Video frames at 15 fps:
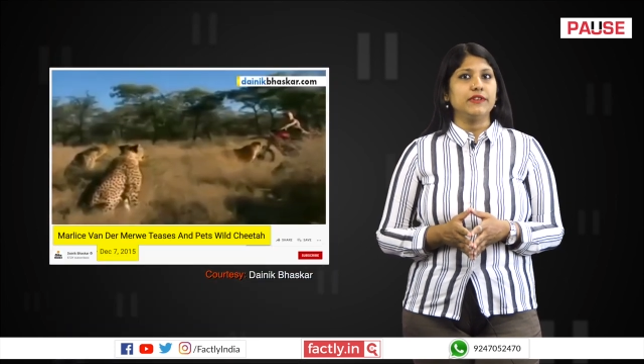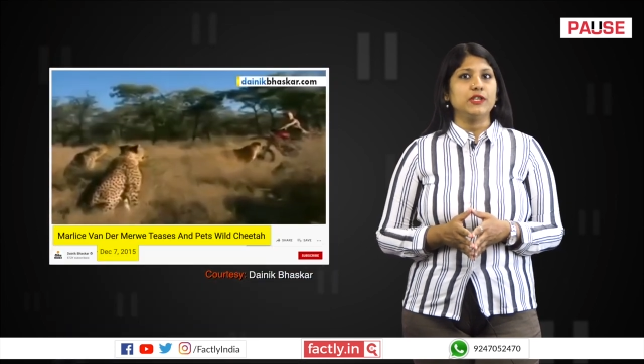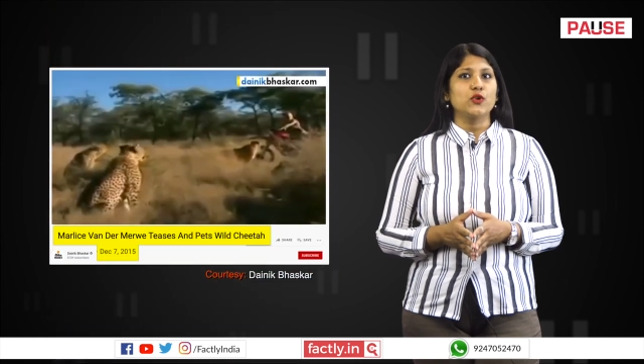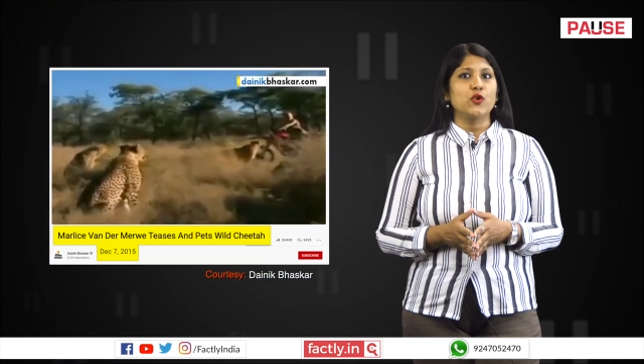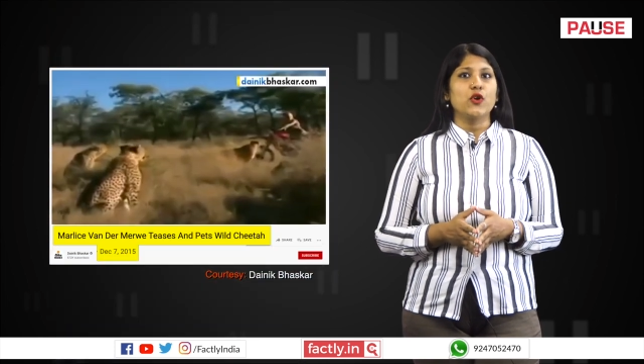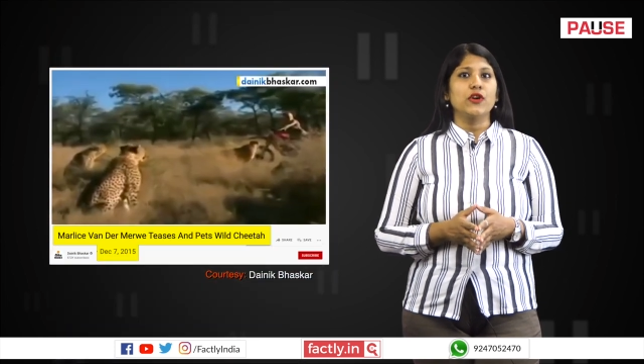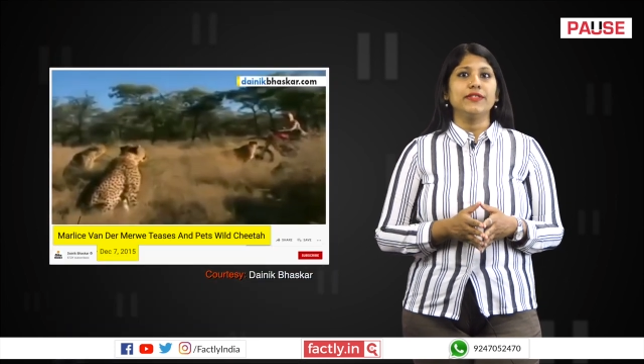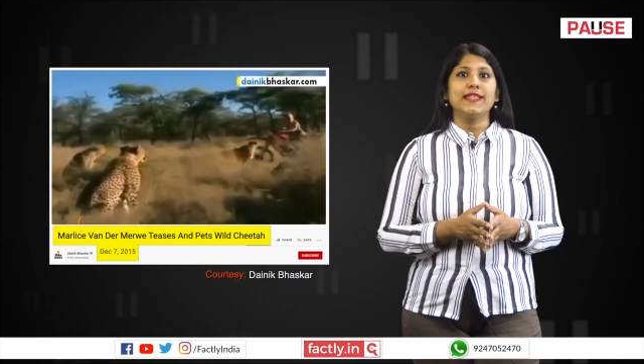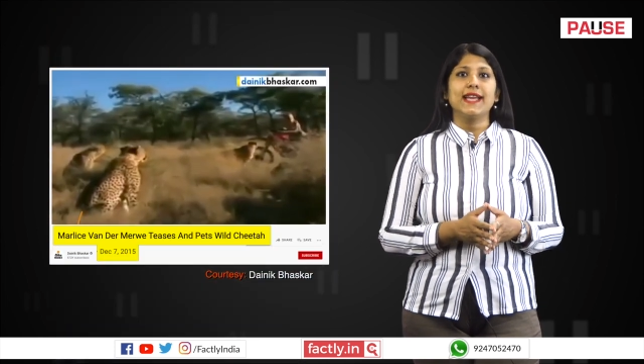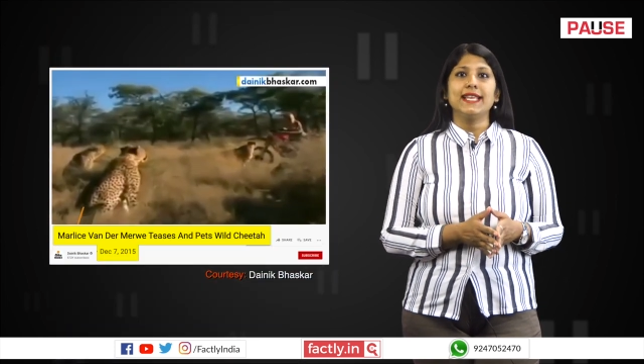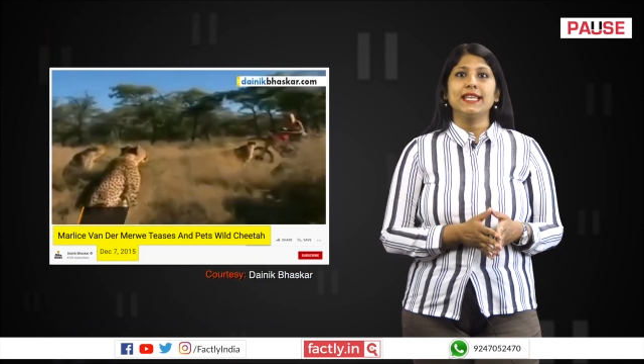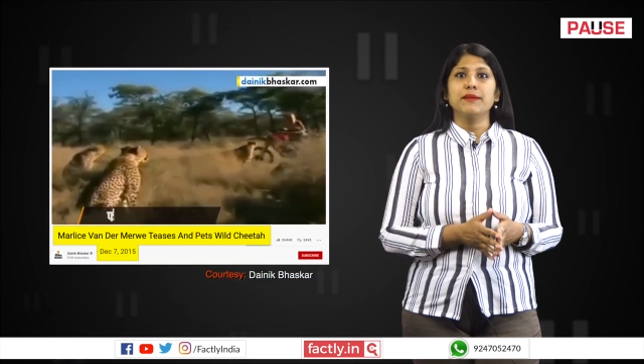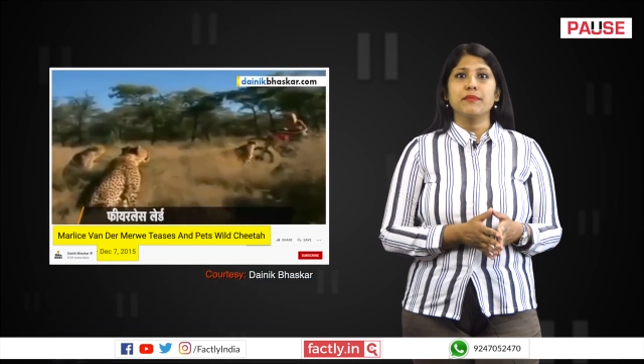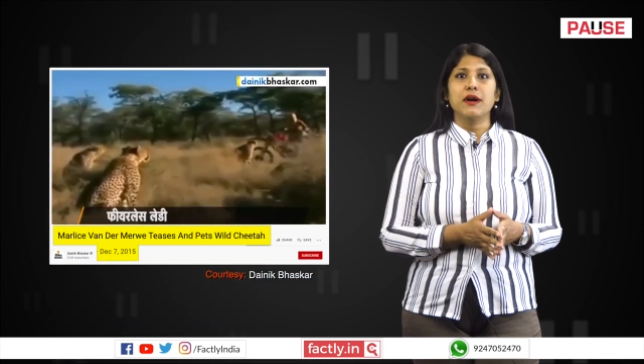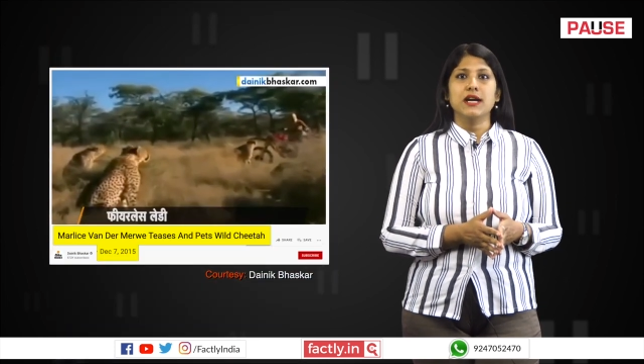video on
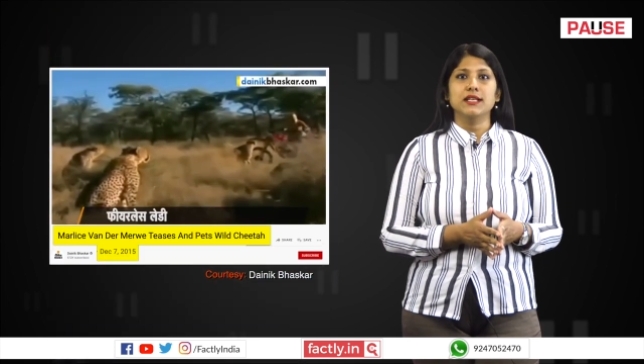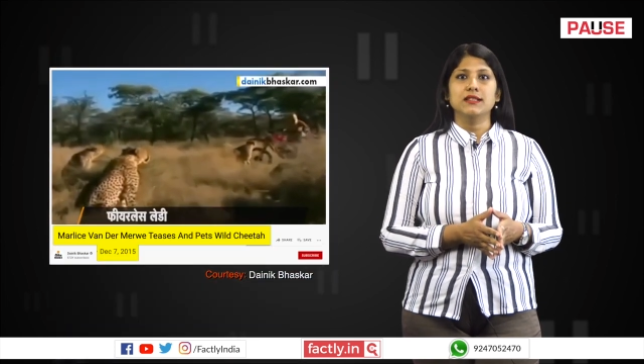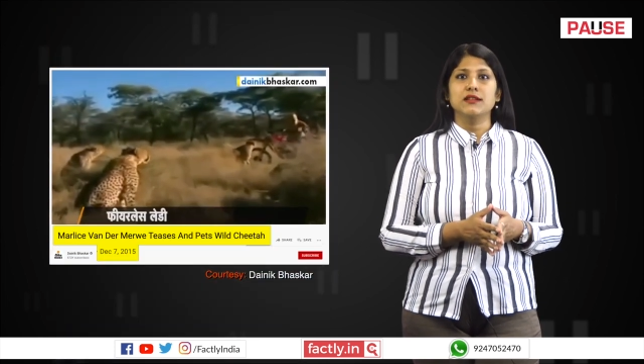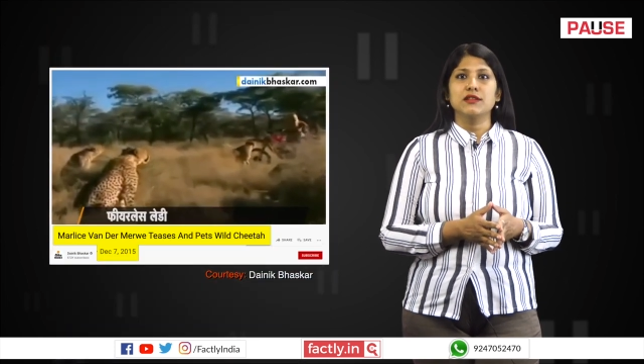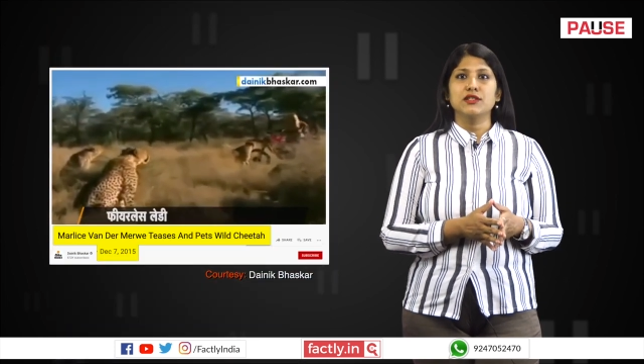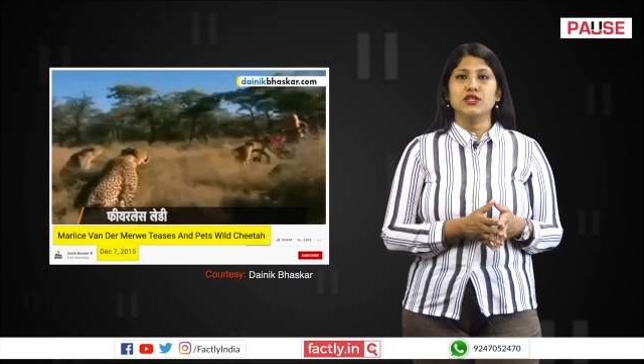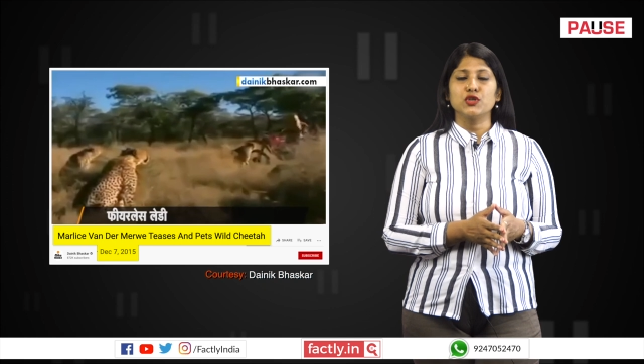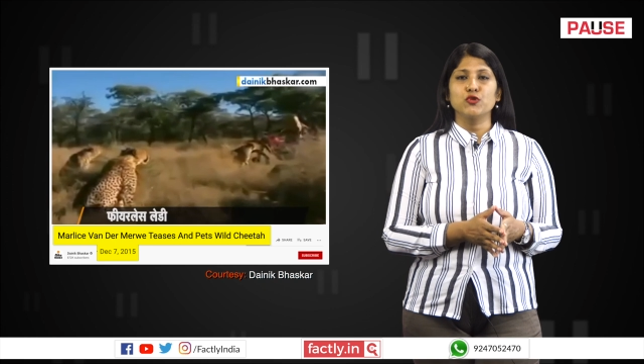Dainik Bhaskar's